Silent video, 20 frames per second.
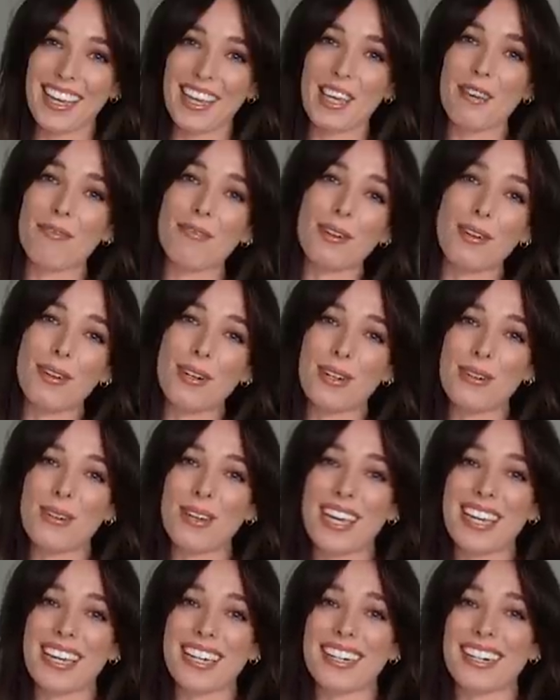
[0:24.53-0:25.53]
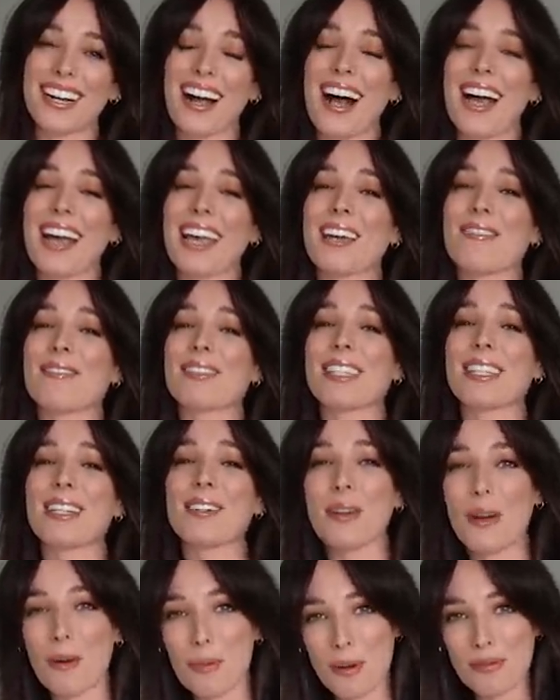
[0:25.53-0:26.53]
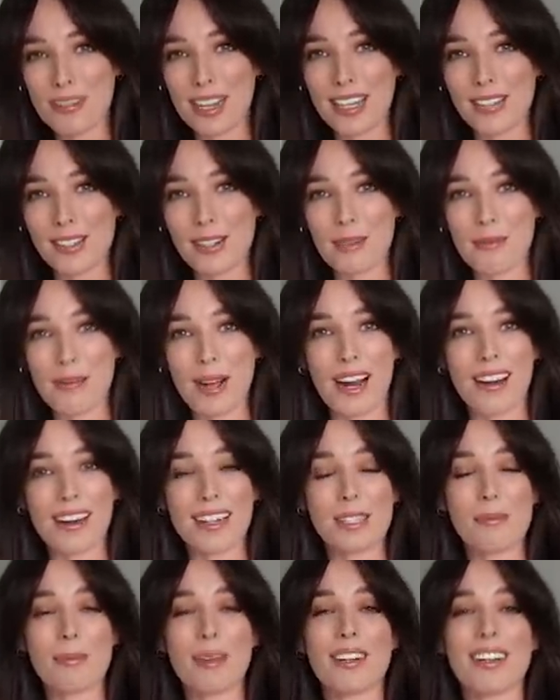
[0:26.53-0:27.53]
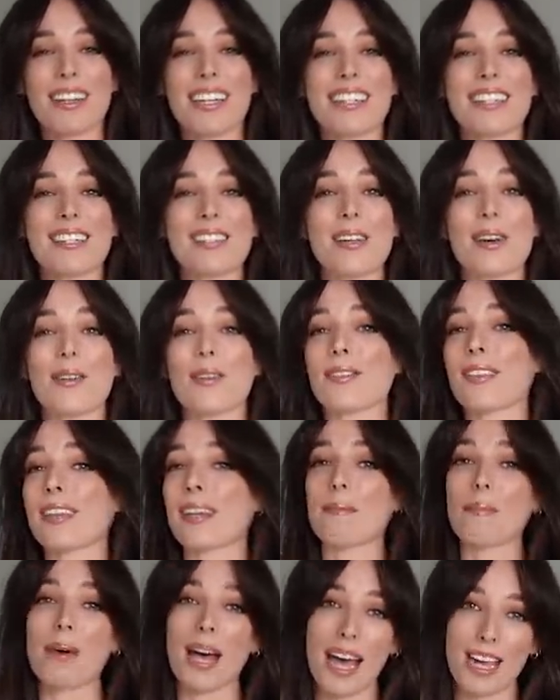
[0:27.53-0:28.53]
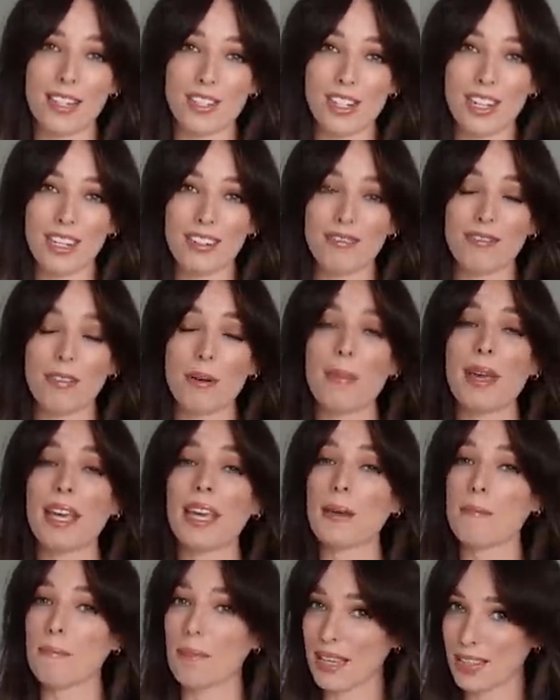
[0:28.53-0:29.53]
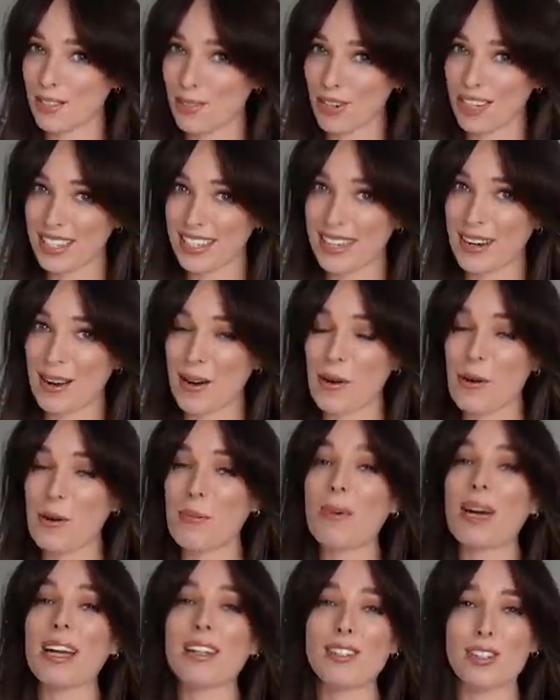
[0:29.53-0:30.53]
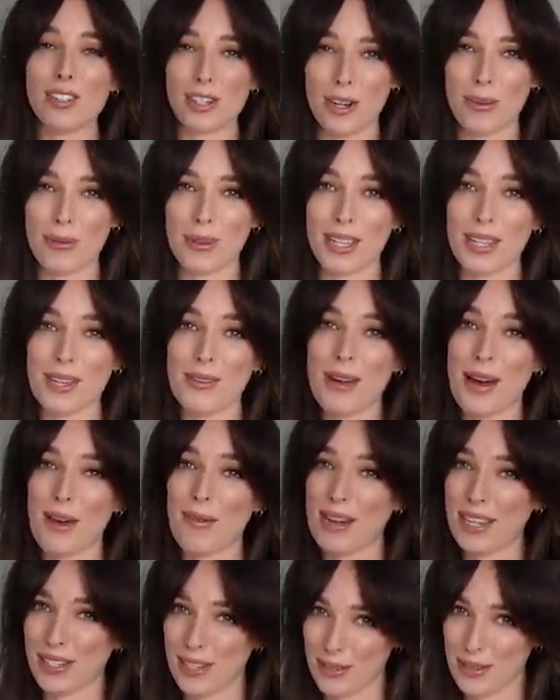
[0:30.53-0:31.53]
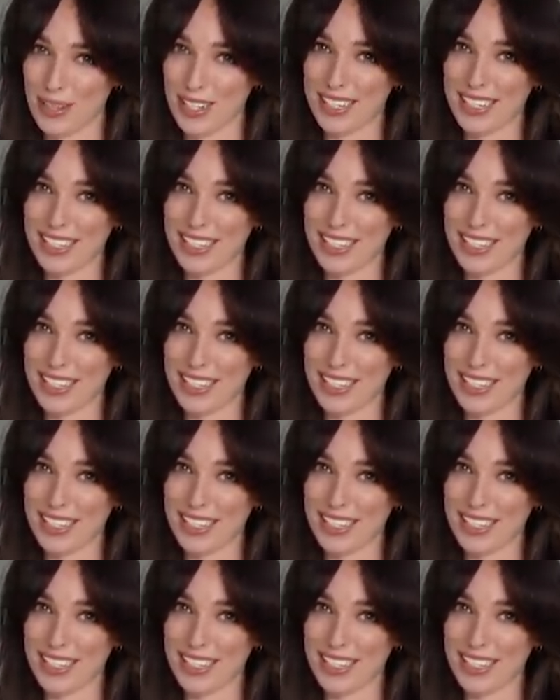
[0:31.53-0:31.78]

If you are new here, I have zero professional bar experience other than a passion for making mixed drinks at home and showing you how I do it.